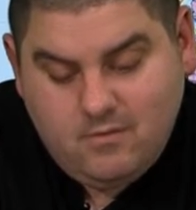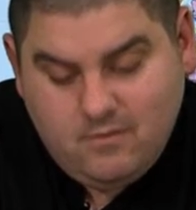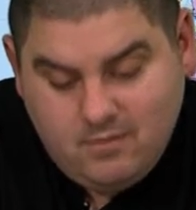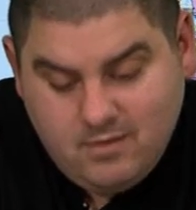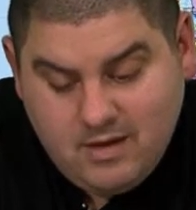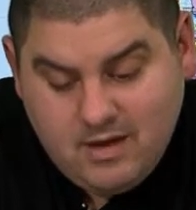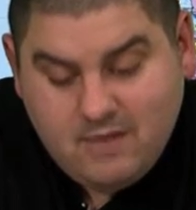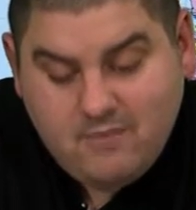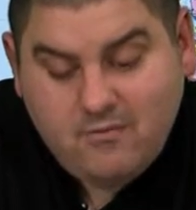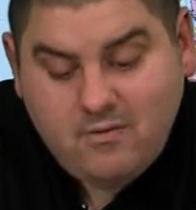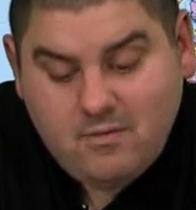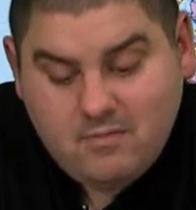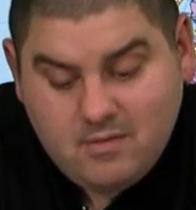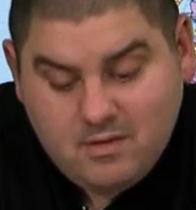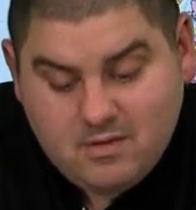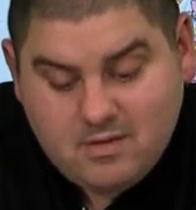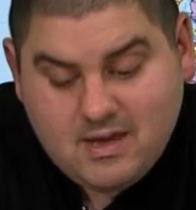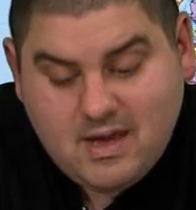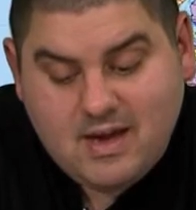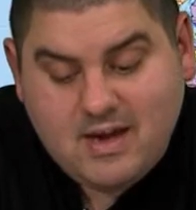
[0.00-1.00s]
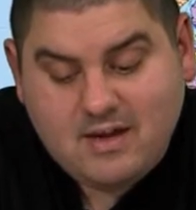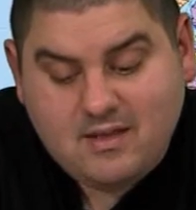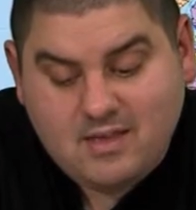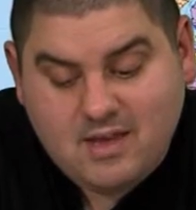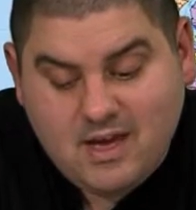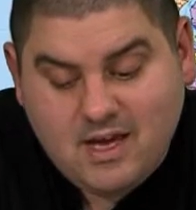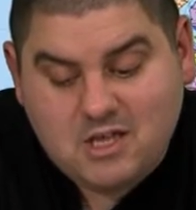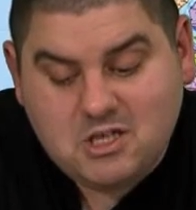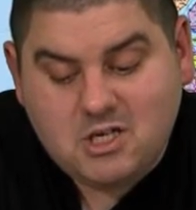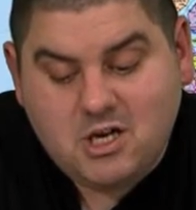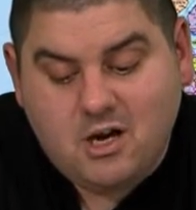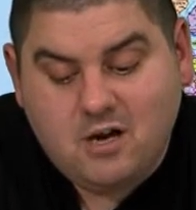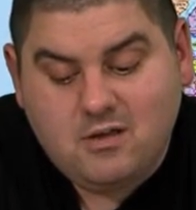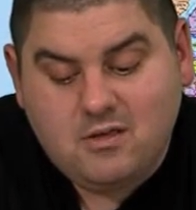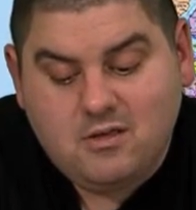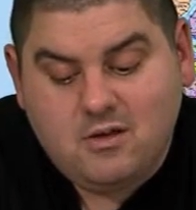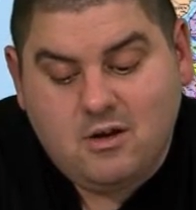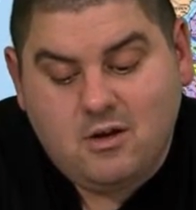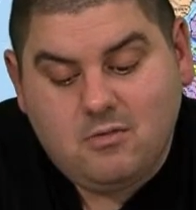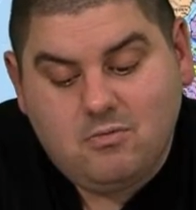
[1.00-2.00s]
that from the Sonic the Hedgehog
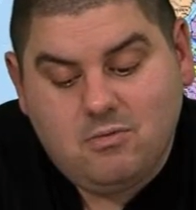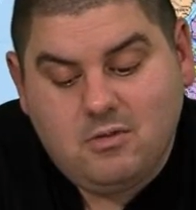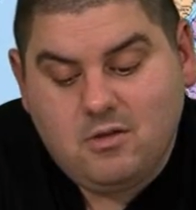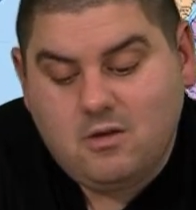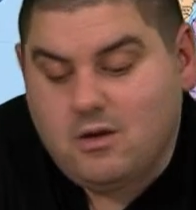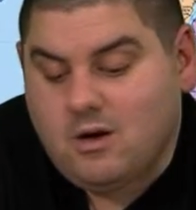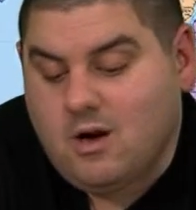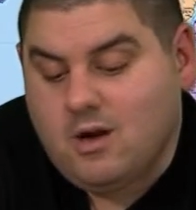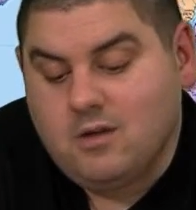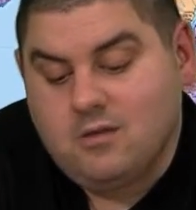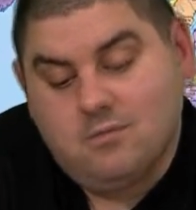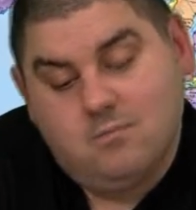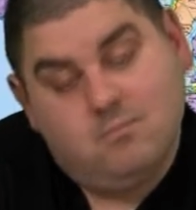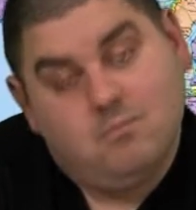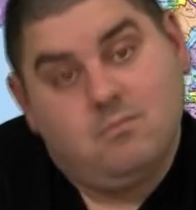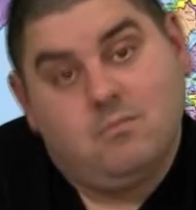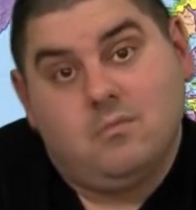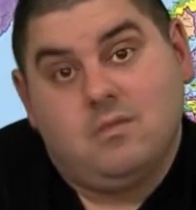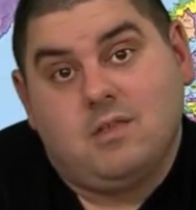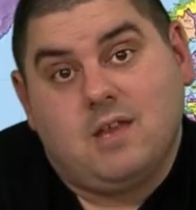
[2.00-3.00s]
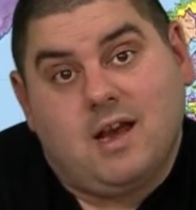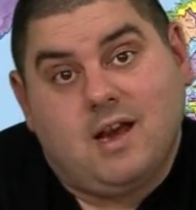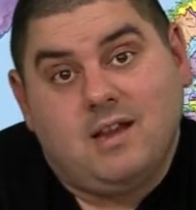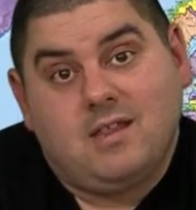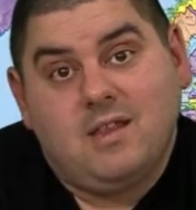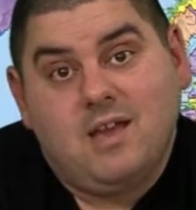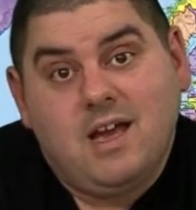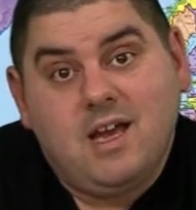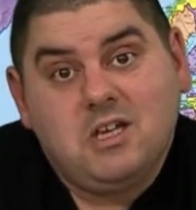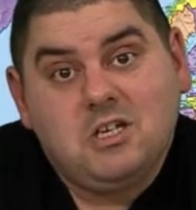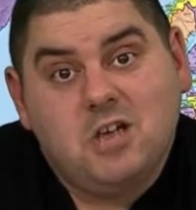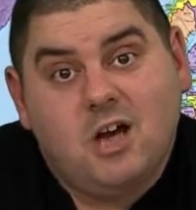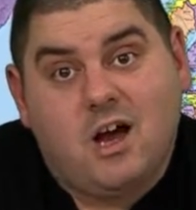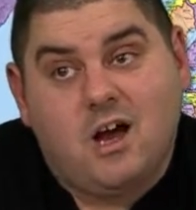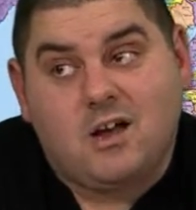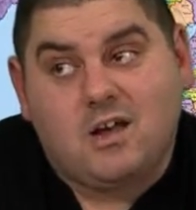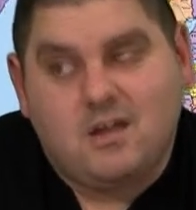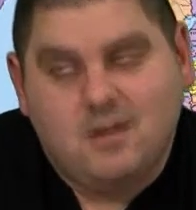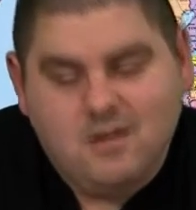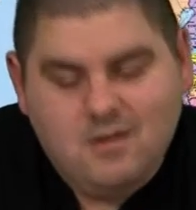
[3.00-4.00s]
series was called Sonic the
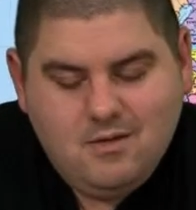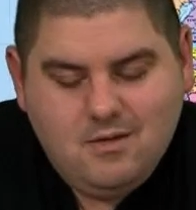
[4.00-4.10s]
Hedgehog,